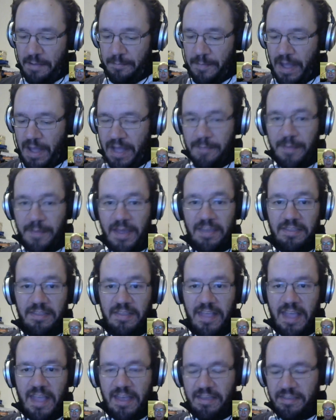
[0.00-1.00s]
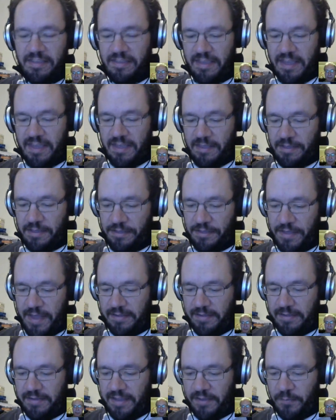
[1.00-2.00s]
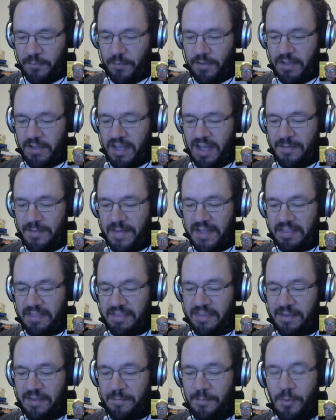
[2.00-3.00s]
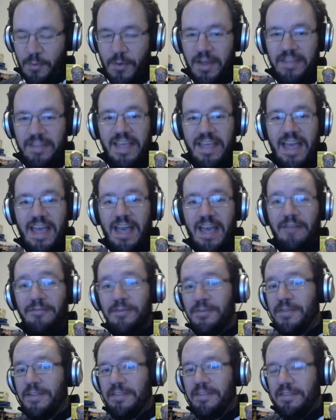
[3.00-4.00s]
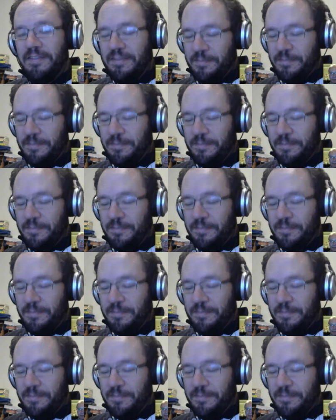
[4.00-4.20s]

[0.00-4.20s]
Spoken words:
My best guess is that it will come at some point after the,